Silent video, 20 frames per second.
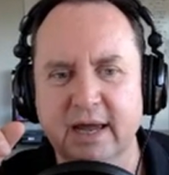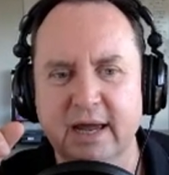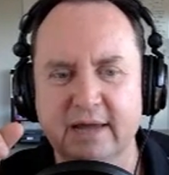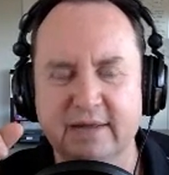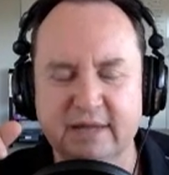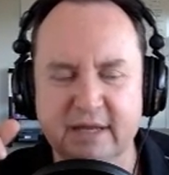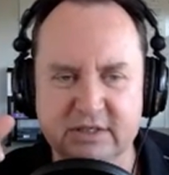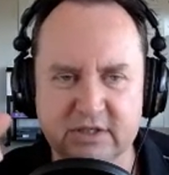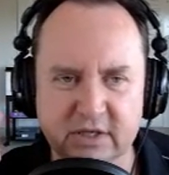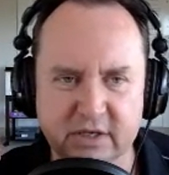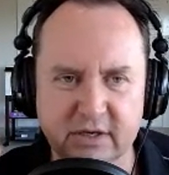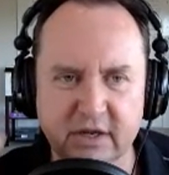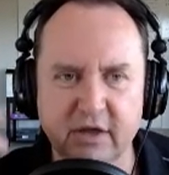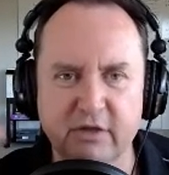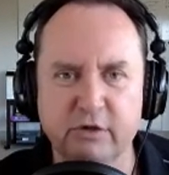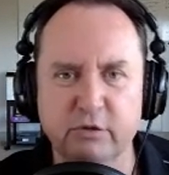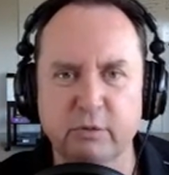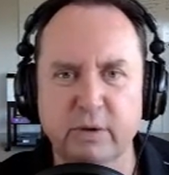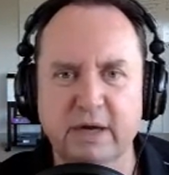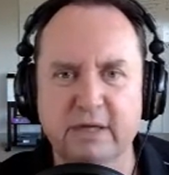and that's
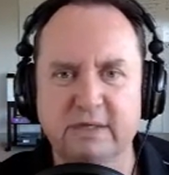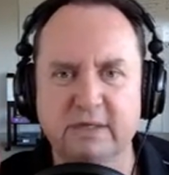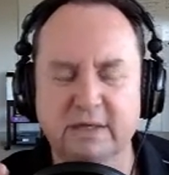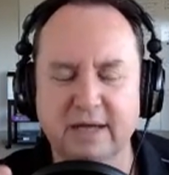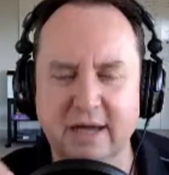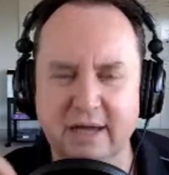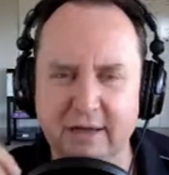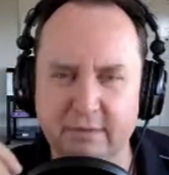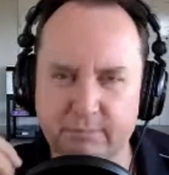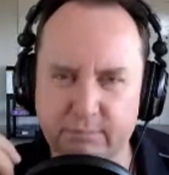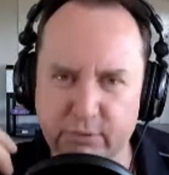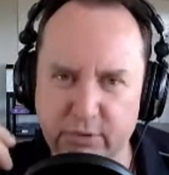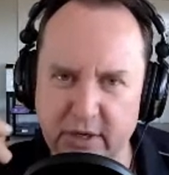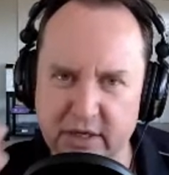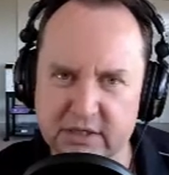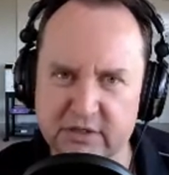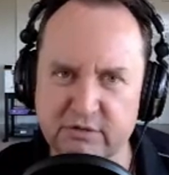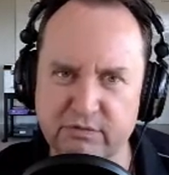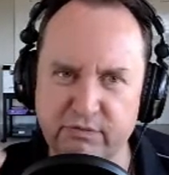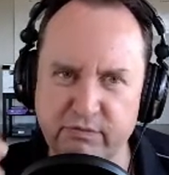another way to kind of
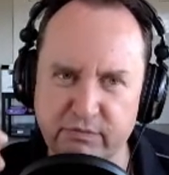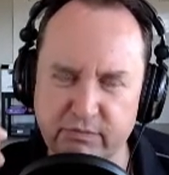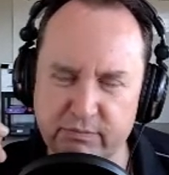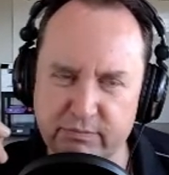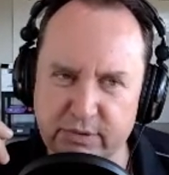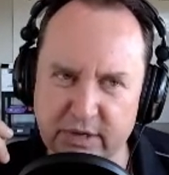press